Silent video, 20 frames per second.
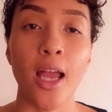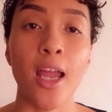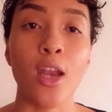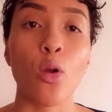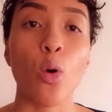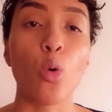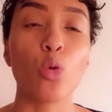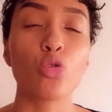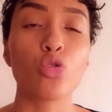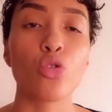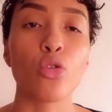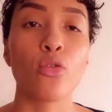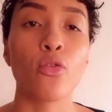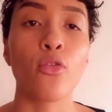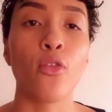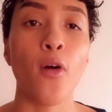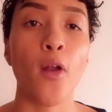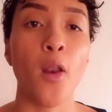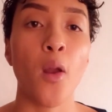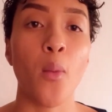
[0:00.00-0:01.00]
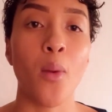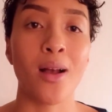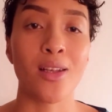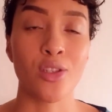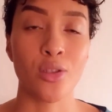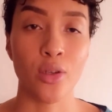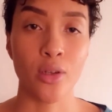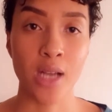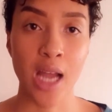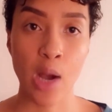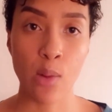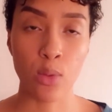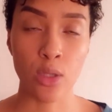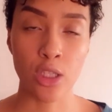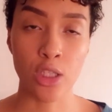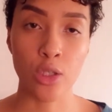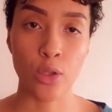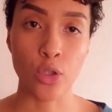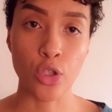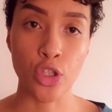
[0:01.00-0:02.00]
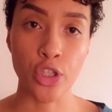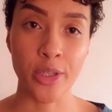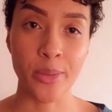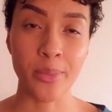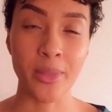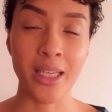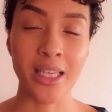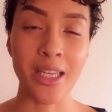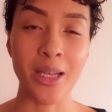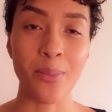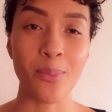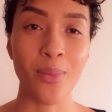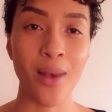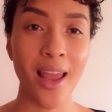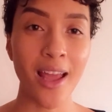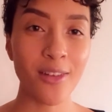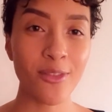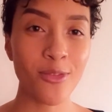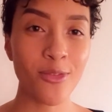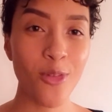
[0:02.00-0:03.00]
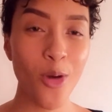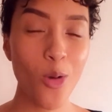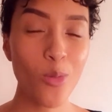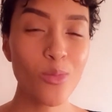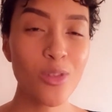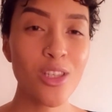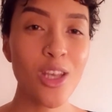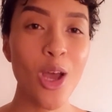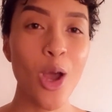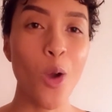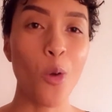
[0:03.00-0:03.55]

and also follow us on our social media platforms,